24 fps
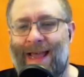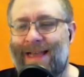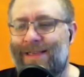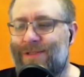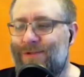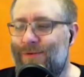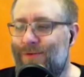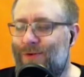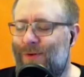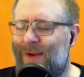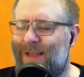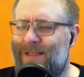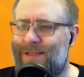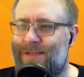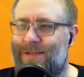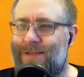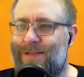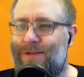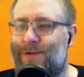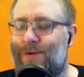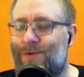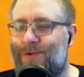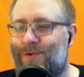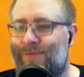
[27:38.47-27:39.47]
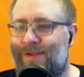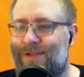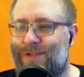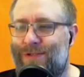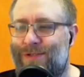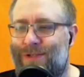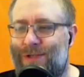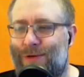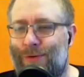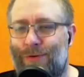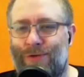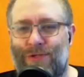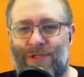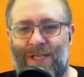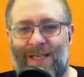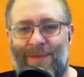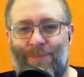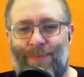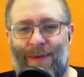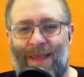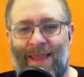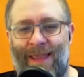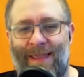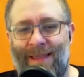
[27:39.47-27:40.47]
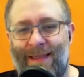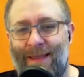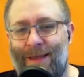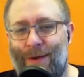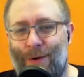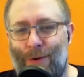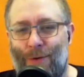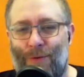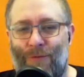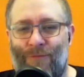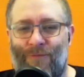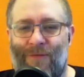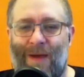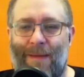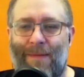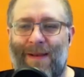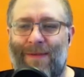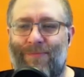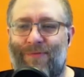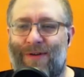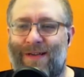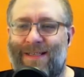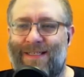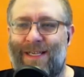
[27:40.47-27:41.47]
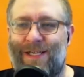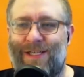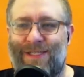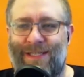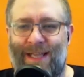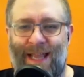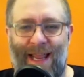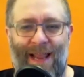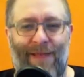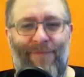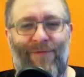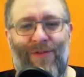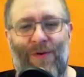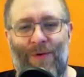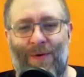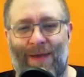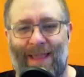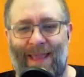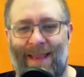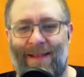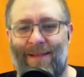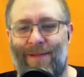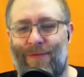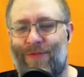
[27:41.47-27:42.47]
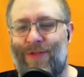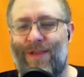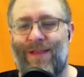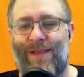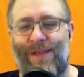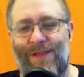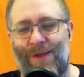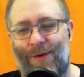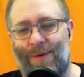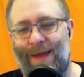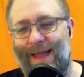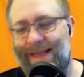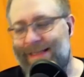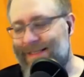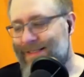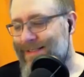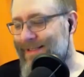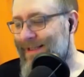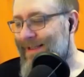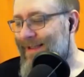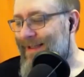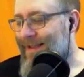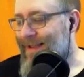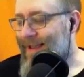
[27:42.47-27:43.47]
Ask your questions to Dr. Richard Scott, GP or family practitioner if you are in the US.